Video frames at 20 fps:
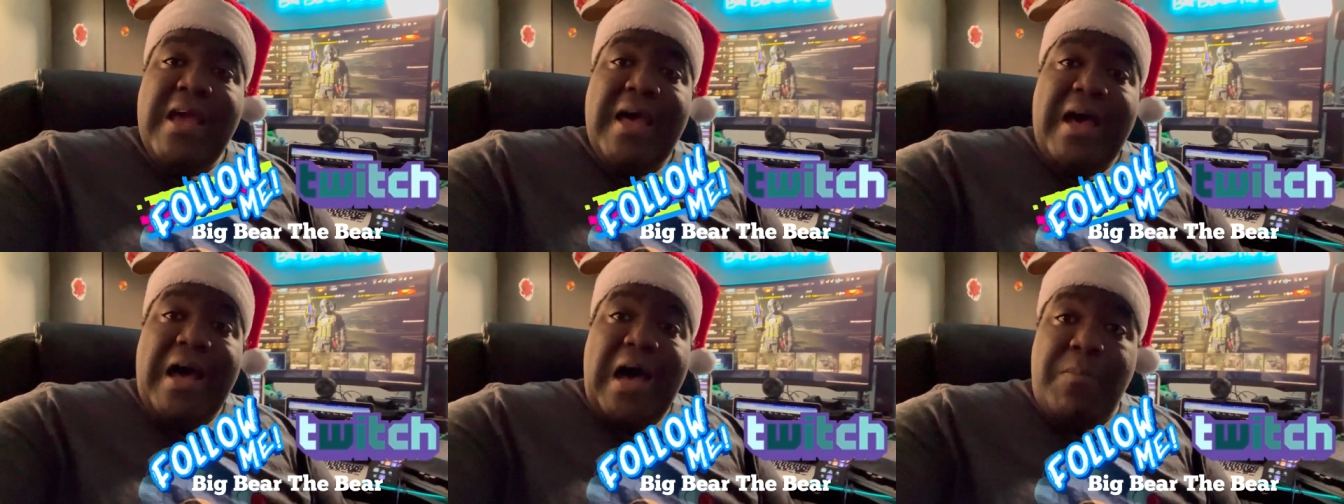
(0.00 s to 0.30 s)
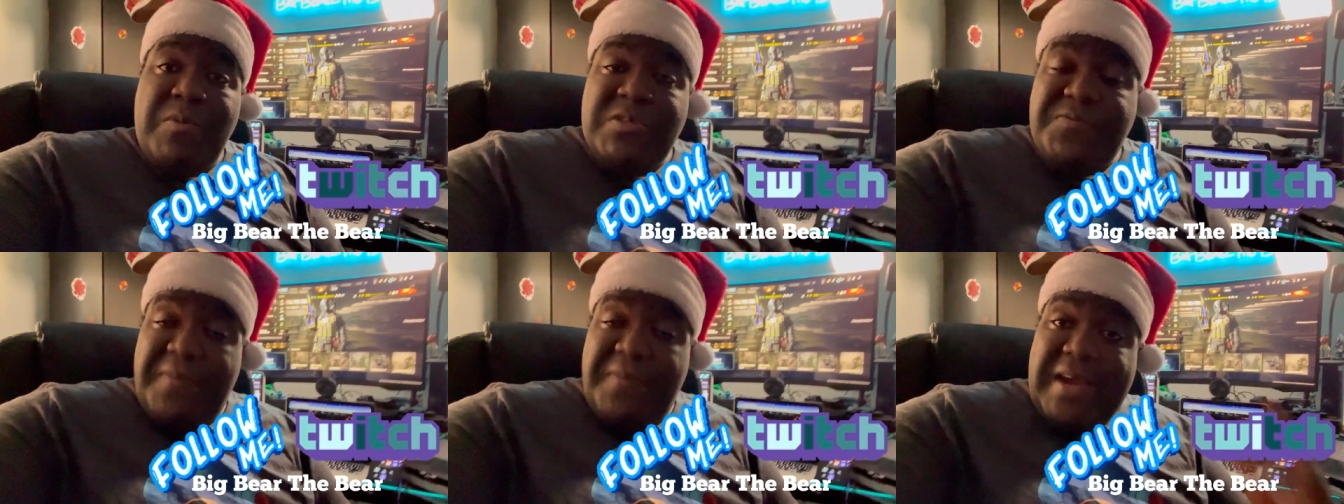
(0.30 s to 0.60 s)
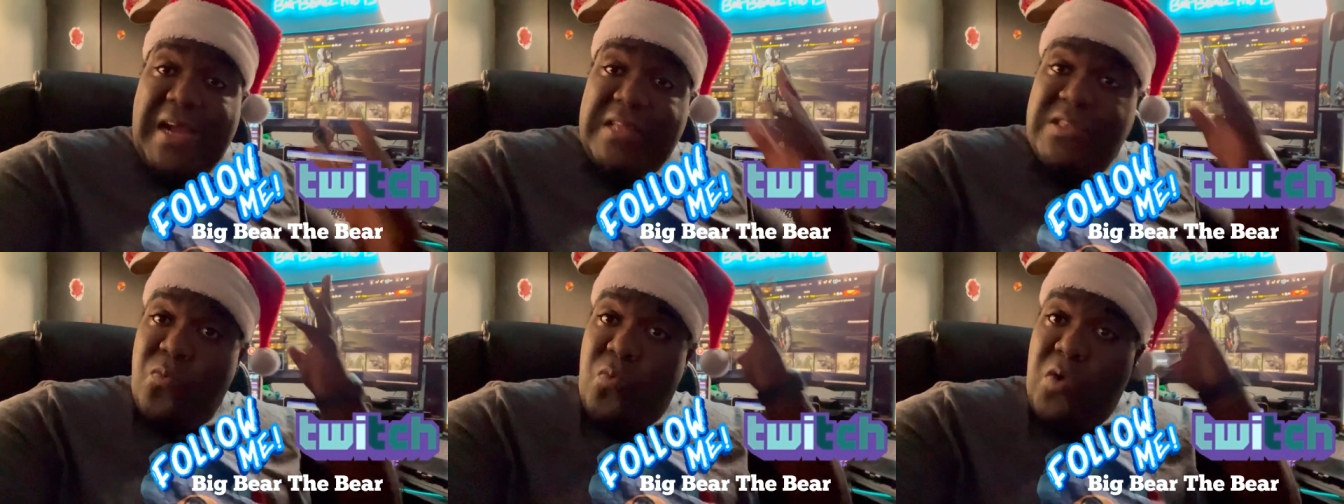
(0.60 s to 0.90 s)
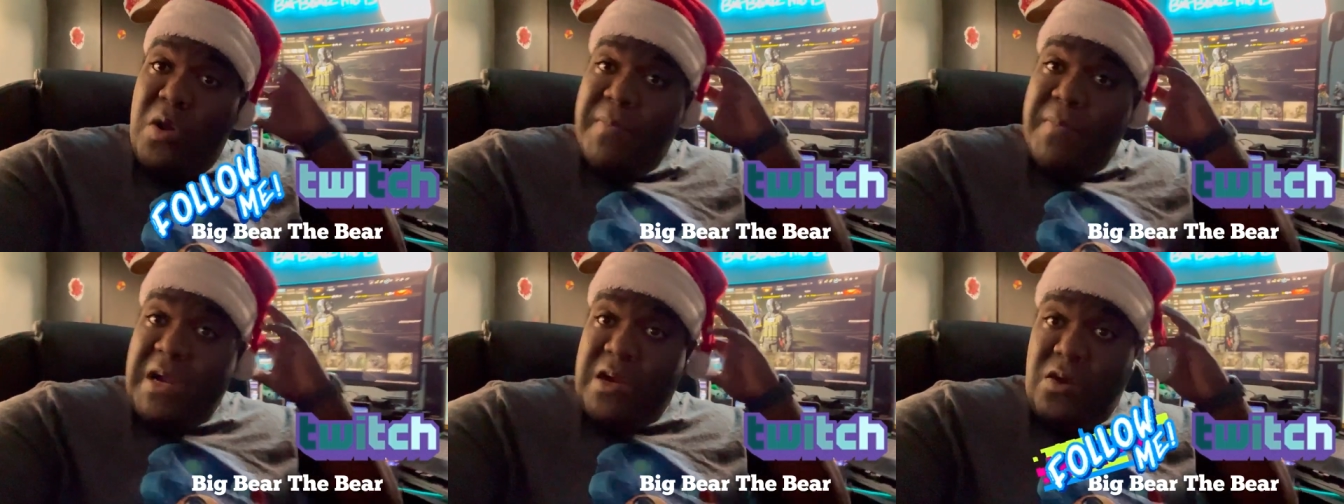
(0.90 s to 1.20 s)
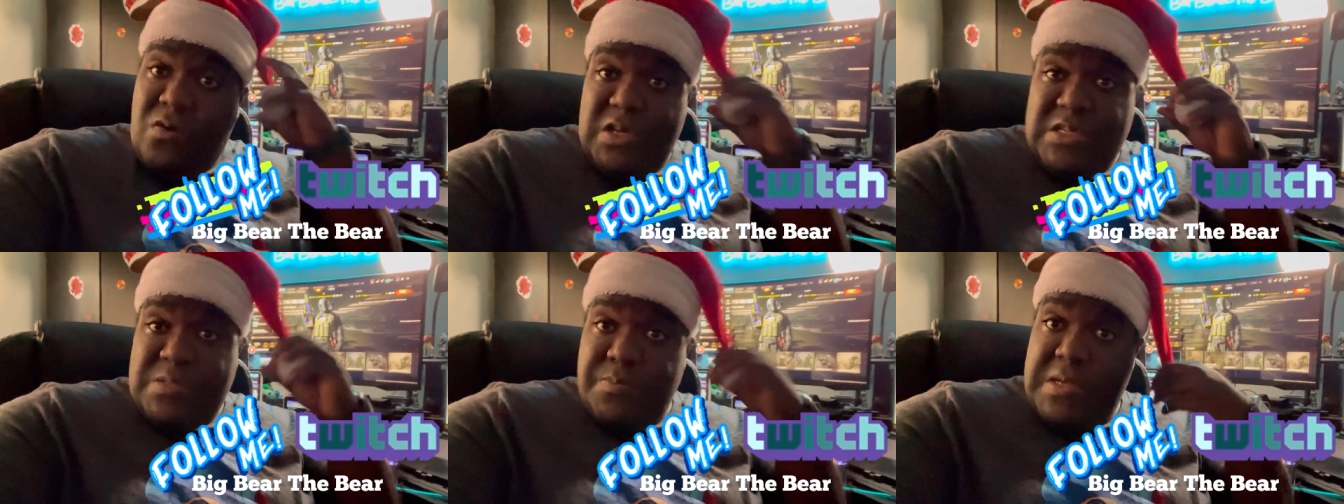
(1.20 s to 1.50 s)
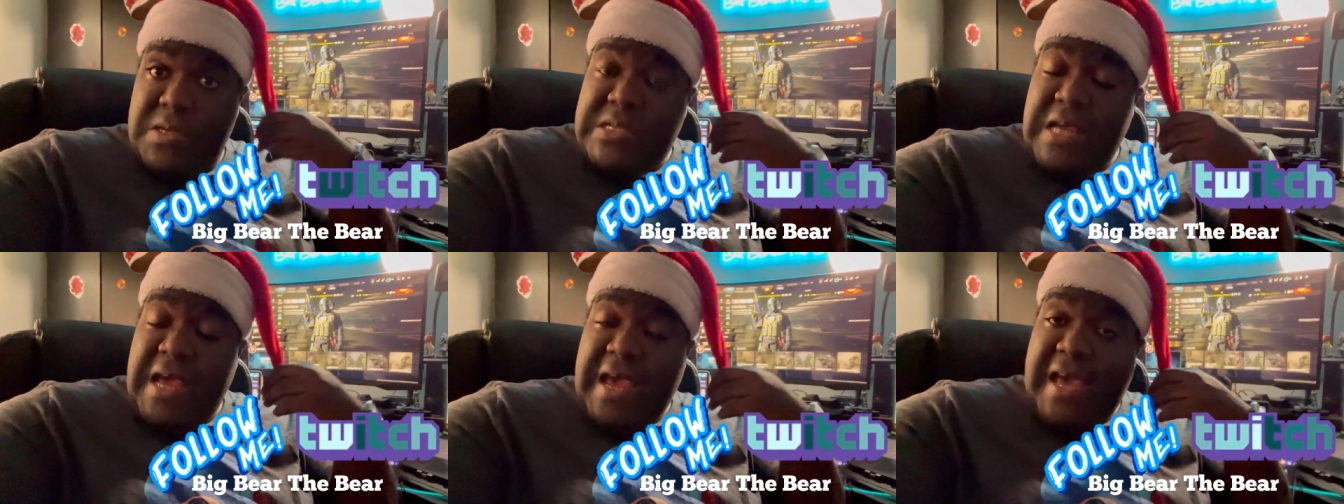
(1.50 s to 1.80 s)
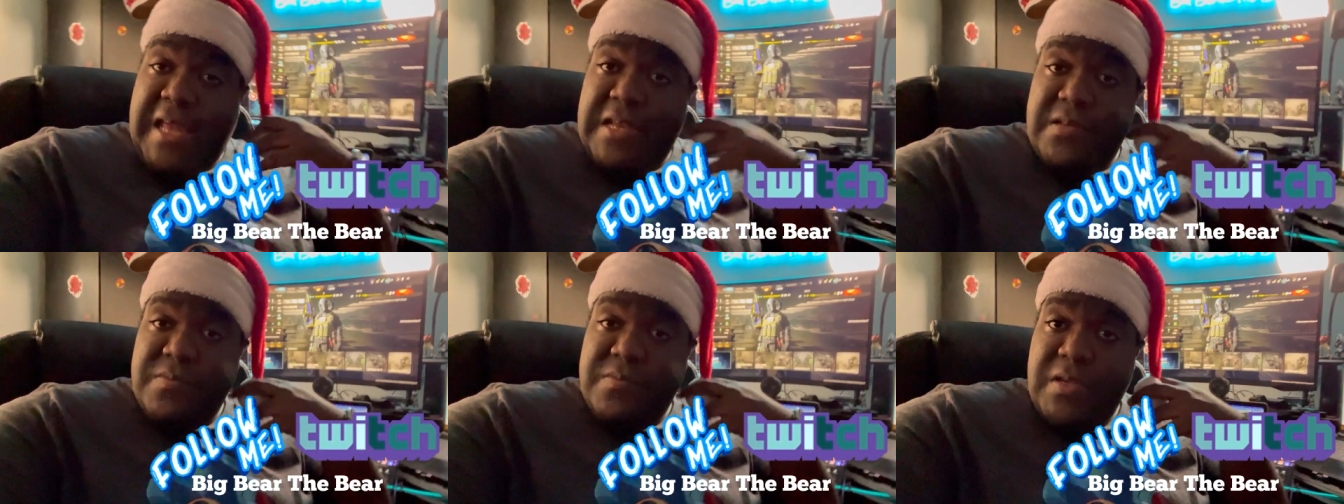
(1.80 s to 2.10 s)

I almost forgot to wear my Christmas hat.